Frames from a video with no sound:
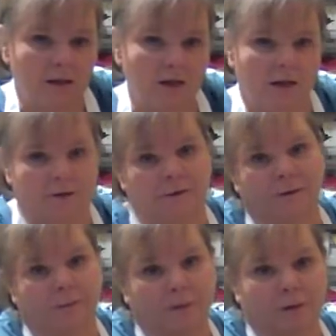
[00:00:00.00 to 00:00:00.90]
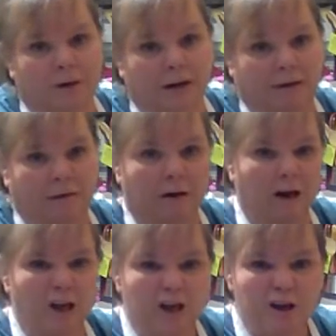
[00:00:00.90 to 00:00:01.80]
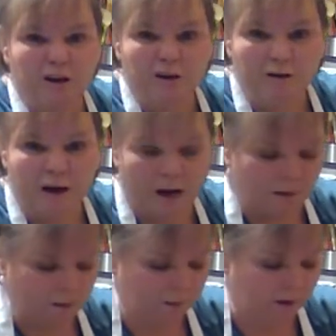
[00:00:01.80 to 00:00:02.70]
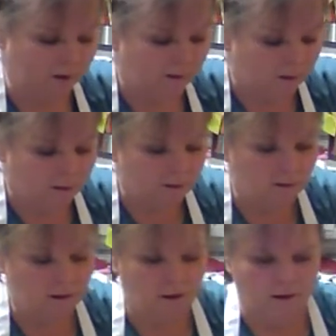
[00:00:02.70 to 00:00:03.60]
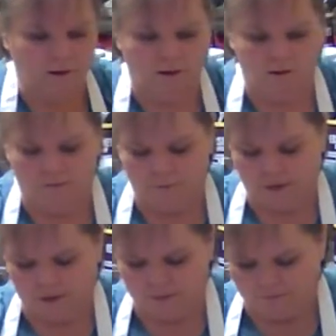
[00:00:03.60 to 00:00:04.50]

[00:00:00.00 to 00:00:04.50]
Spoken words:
I know some people are like, Ew, ham on pizza. But